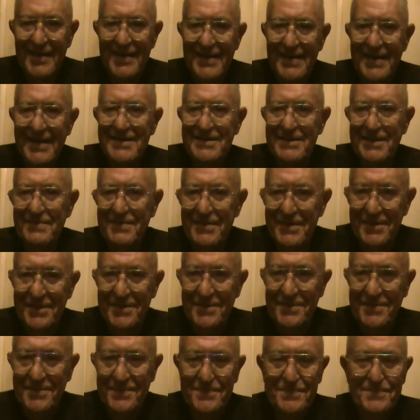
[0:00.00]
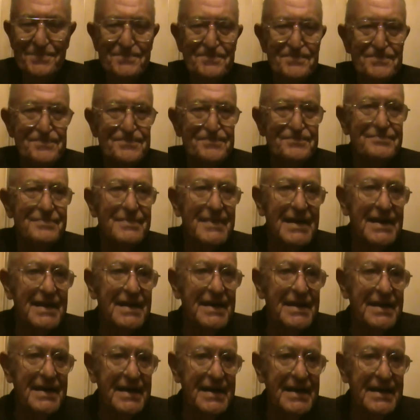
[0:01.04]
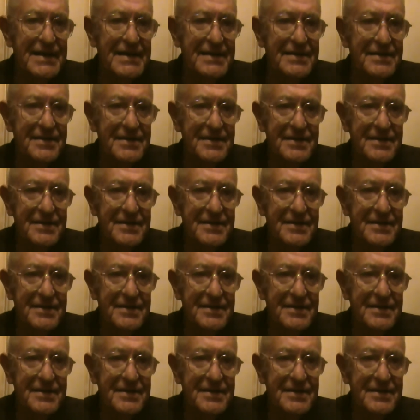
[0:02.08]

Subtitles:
that's up to you. And